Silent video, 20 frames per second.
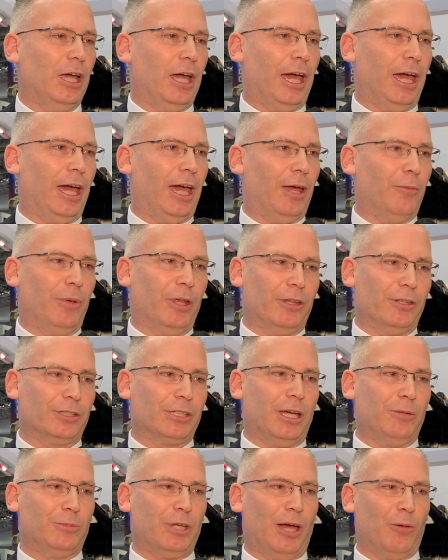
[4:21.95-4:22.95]
And, but at the
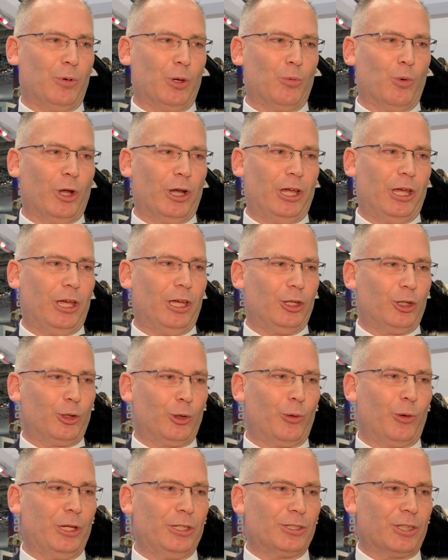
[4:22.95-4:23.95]
same time, we want to
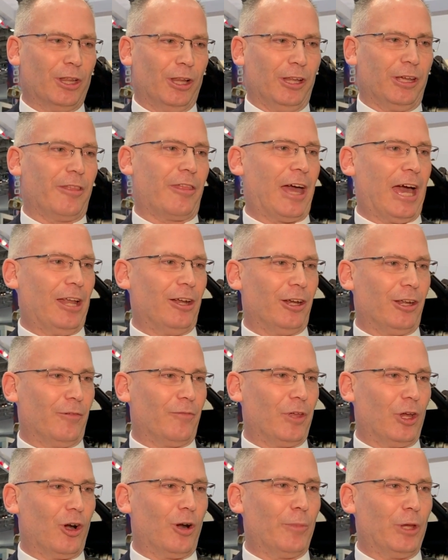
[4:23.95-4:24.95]
increase the lethality of
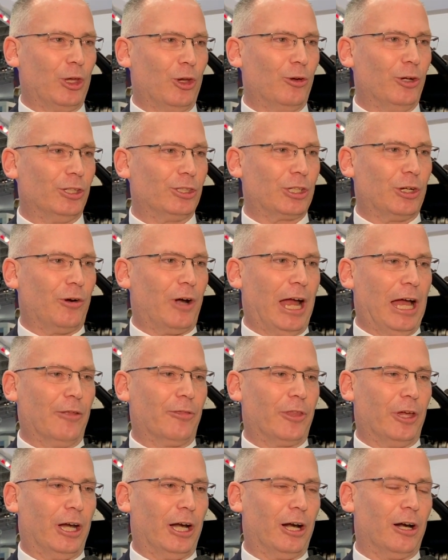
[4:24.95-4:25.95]
the Army units that are
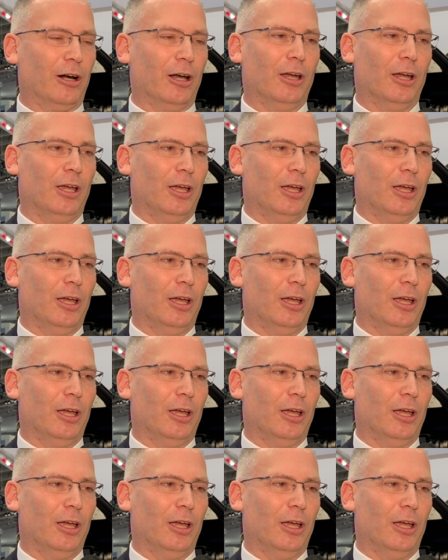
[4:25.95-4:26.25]
out there.